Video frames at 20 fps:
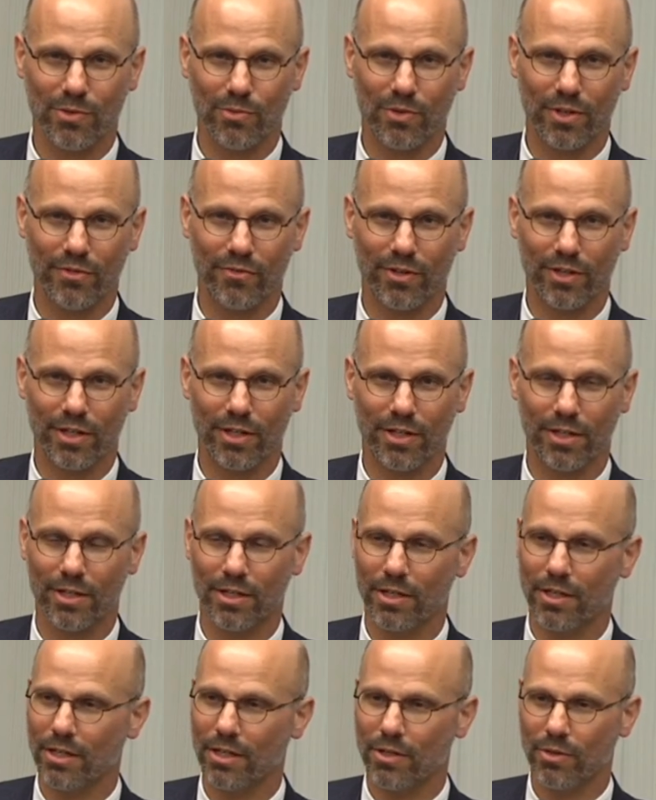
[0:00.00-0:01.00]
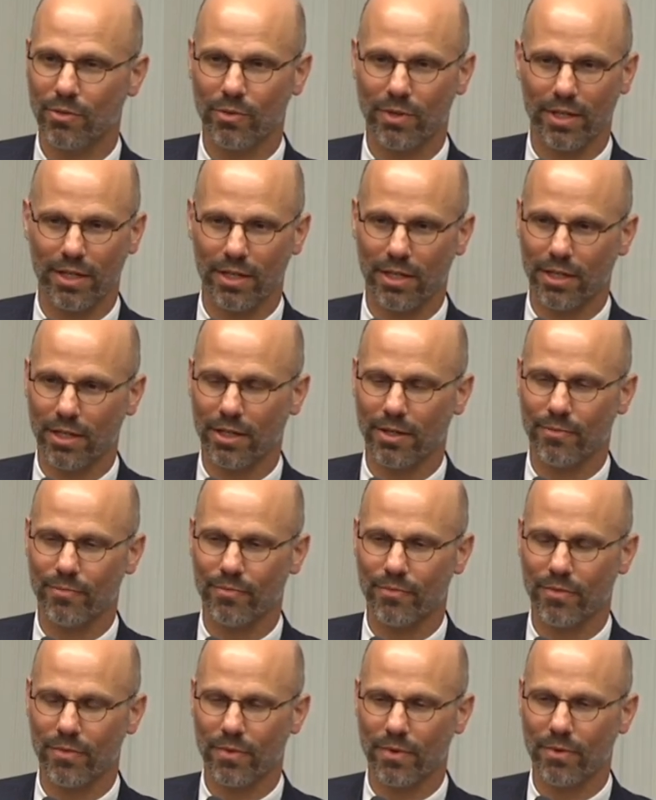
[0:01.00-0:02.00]
We've uh, we
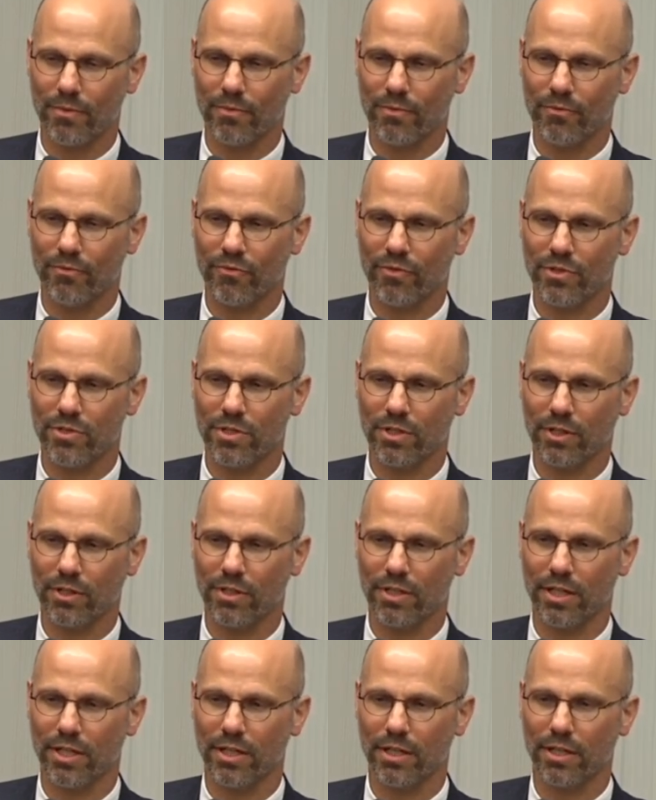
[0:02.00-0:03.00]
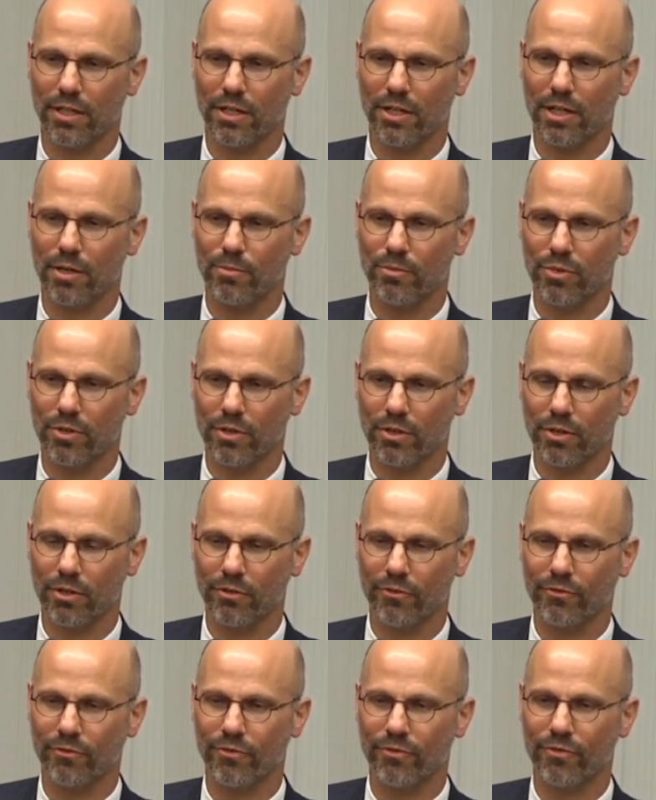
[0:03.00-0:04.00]
um, facilitated a number
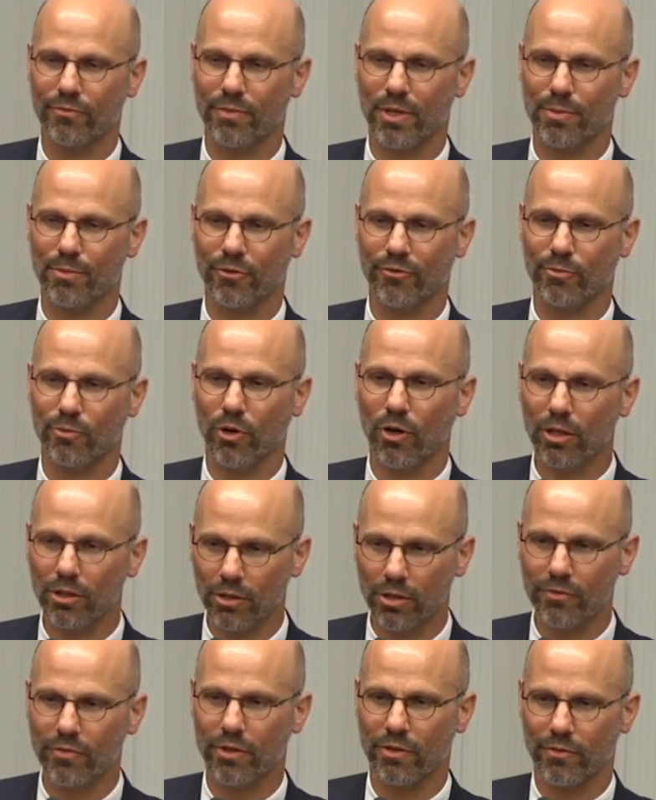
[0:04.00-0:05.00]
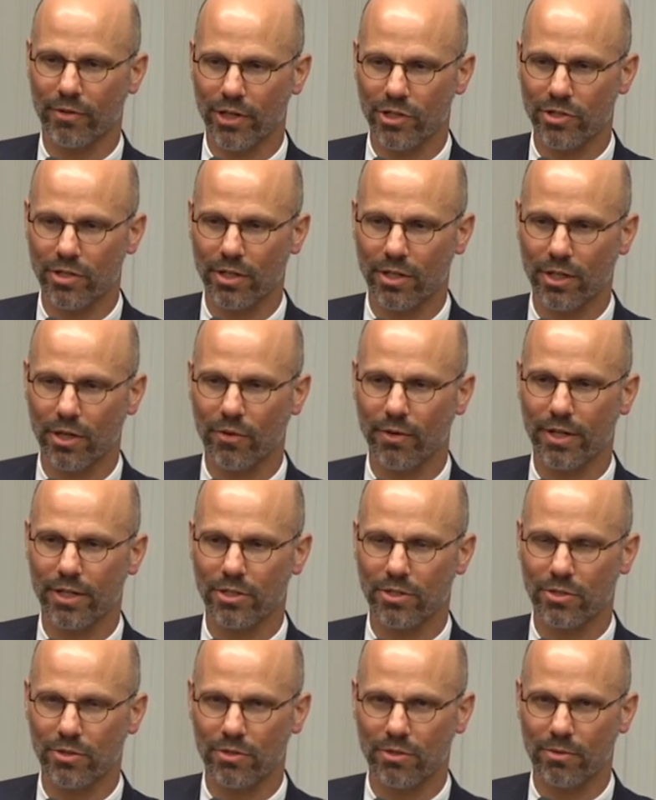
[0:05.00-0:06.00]
of people from all over the region going
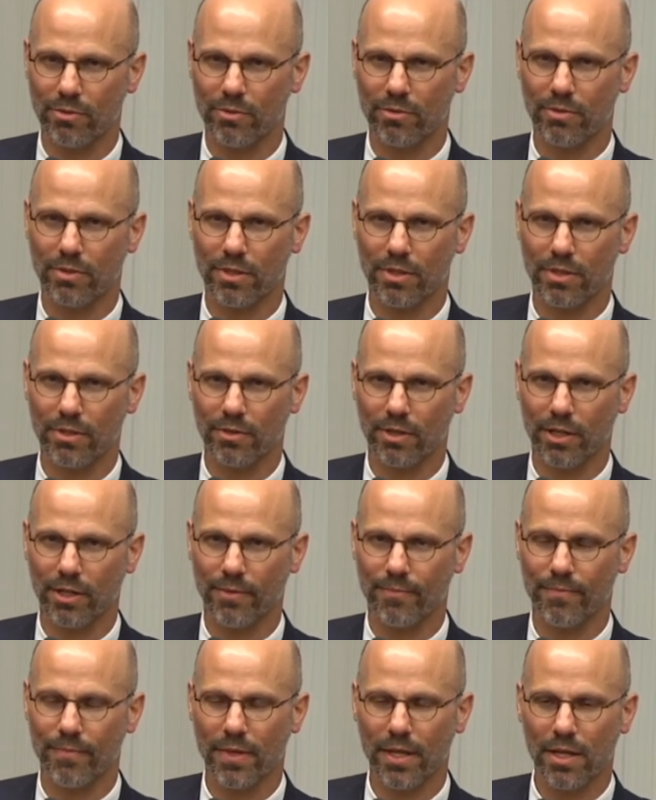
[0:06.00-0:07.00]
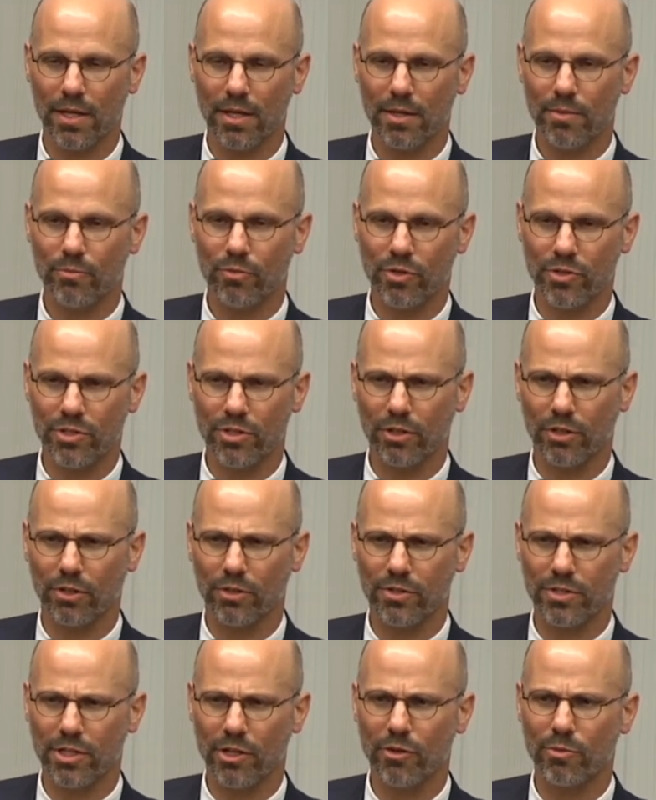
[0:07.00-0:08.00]
to um, Brazil,
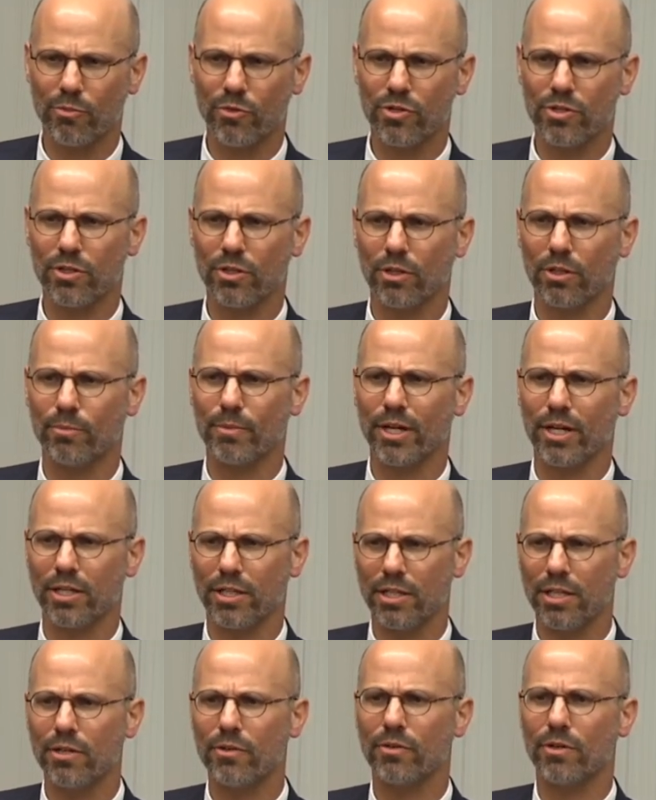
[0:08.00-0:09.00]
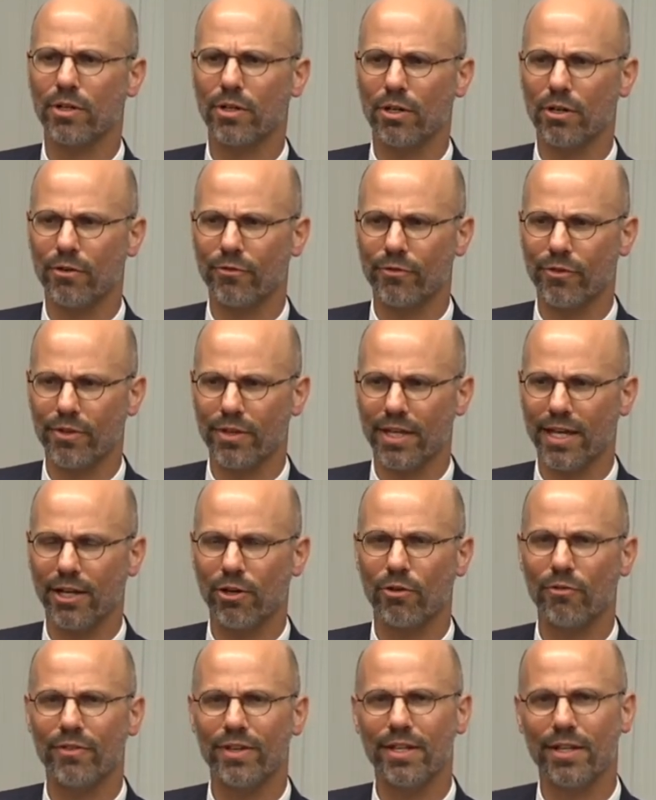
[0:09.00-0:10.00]
southern Brazil, about a year ago for the
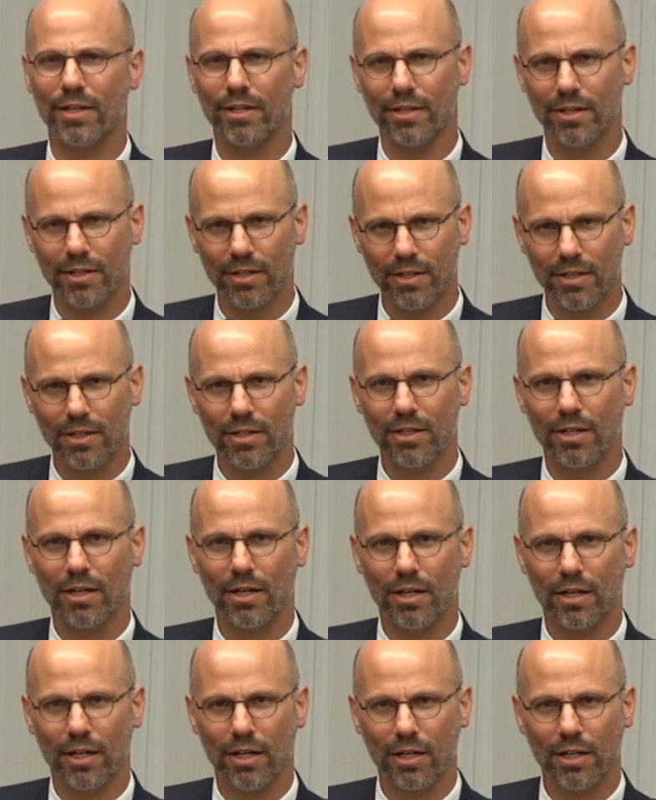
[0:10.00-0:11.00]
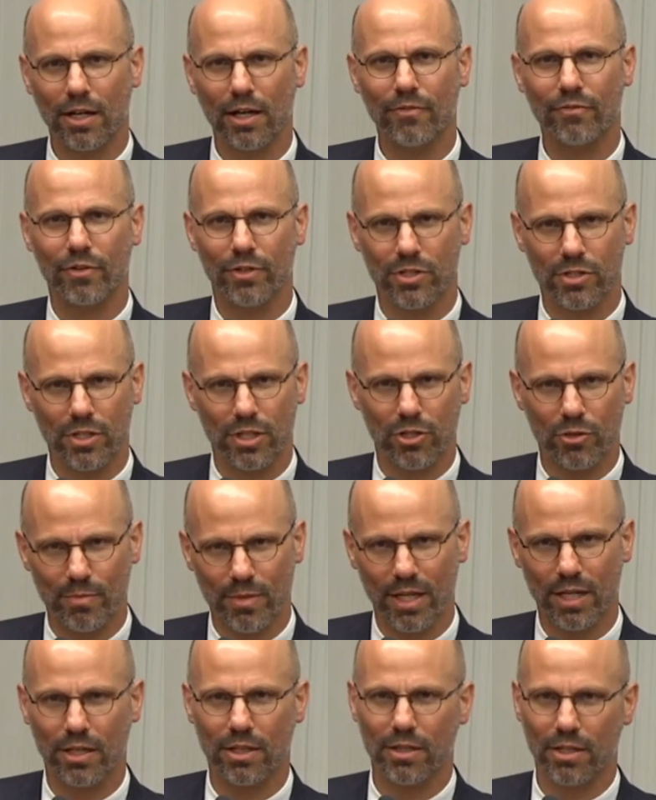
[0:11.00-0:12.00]
Ecovida uh, conference that you
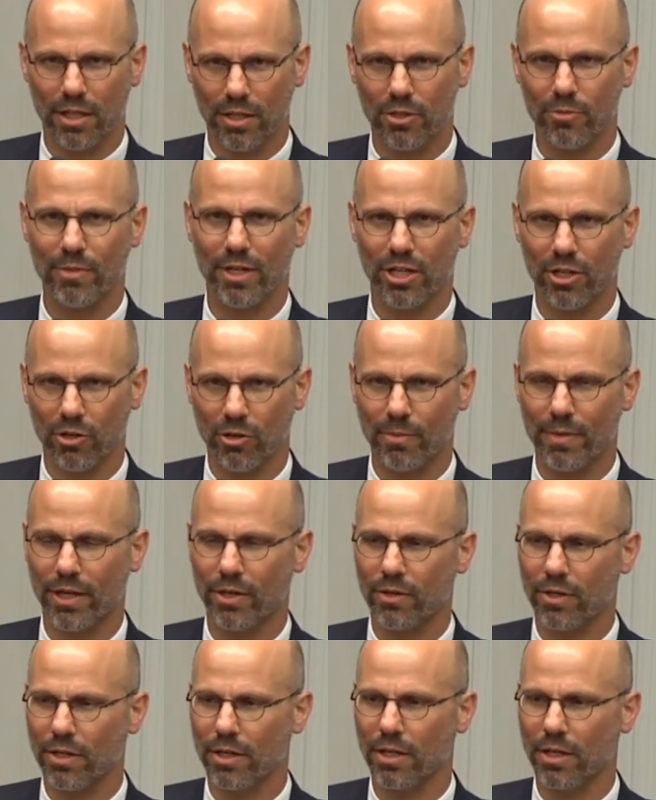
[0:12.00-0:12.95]
may that you may know about.